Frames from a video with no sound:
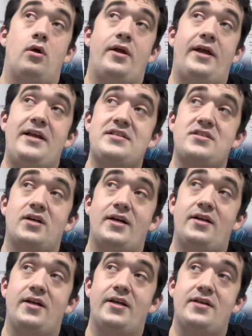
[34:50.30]
east side,
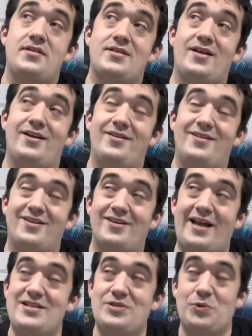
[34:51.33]
I guess,
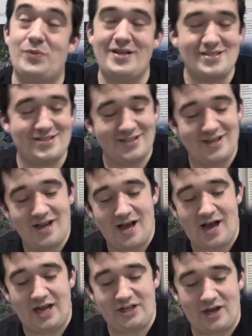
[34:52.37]
east or west,
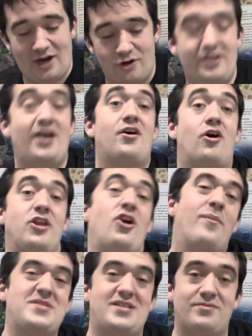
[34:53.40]
yeah, on the
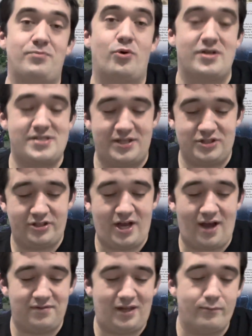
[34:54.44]
opposite board, essentially, you
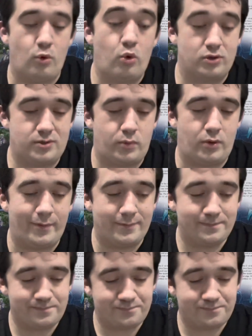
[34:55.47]
have the Mordor deployment.